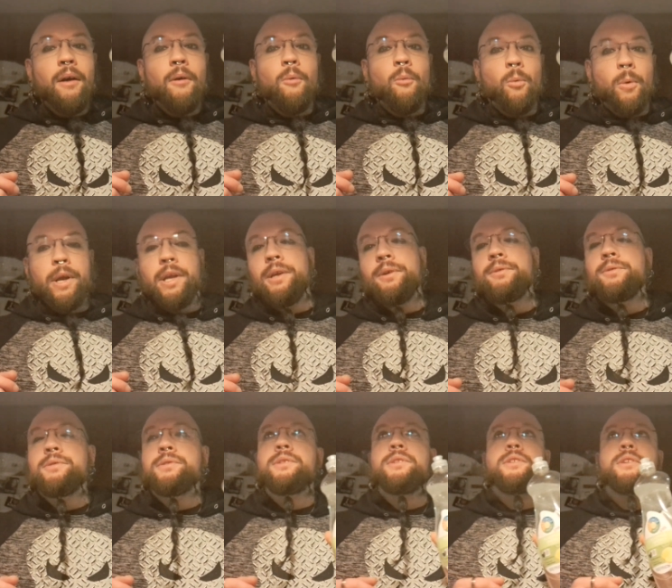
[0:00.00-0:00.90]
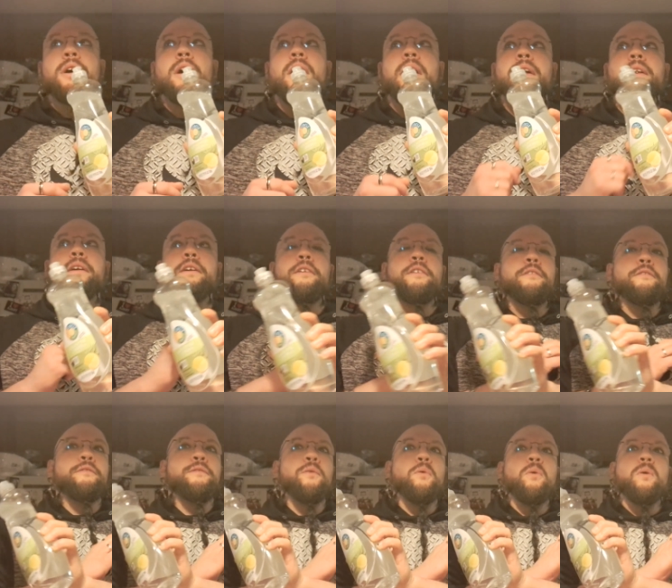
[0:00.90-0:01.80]
We used Dawn
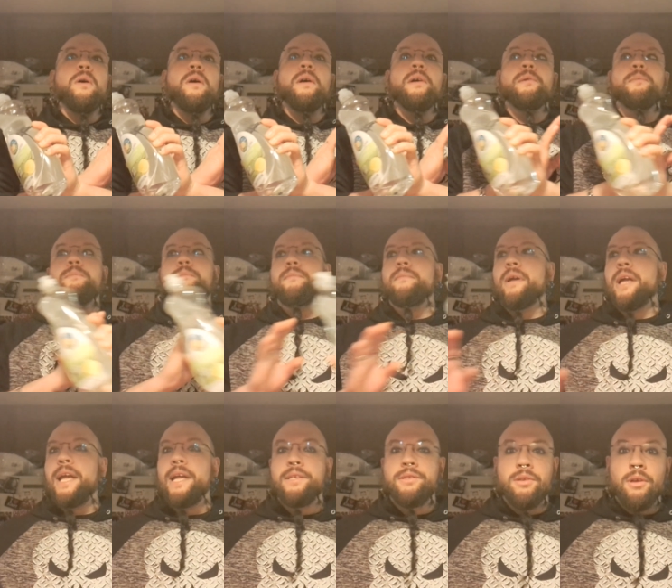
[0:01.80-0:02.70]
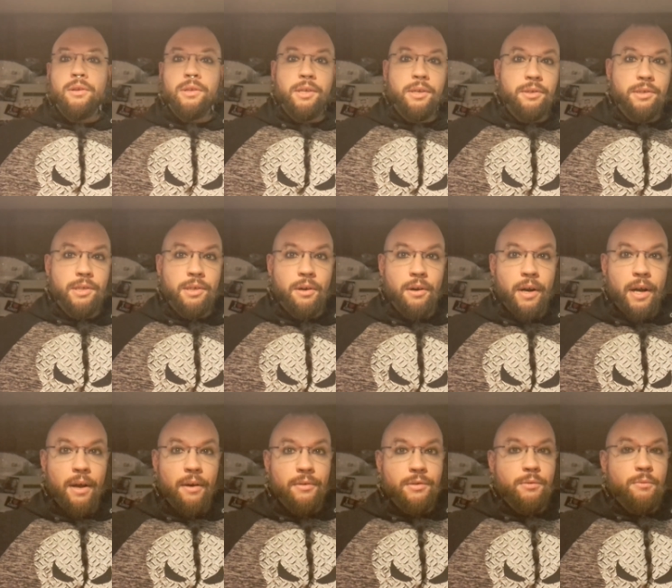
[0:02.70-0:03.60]
for 8 solid years in our
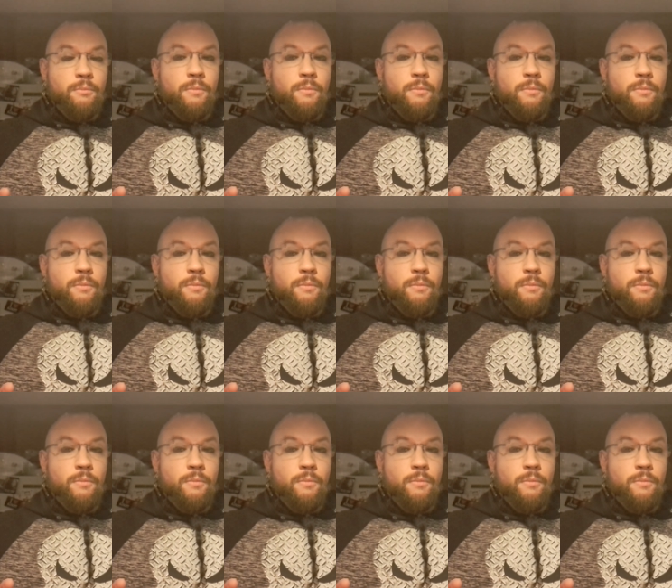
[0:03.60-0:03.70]
house.